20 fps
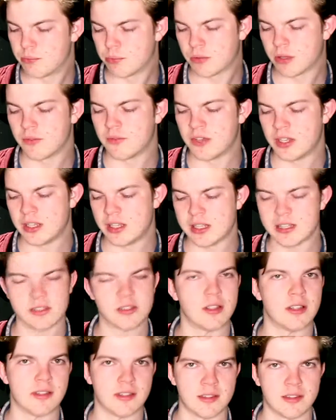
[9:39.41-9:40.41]
convenient,
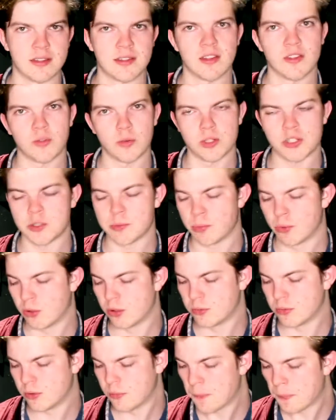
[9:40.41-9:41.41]
since the Switch is
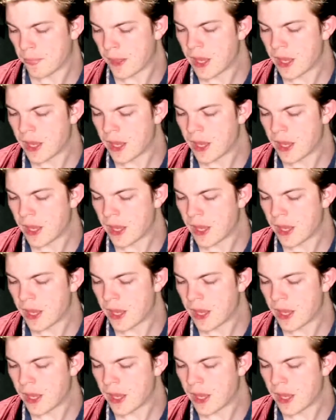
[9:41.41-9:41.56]
portable.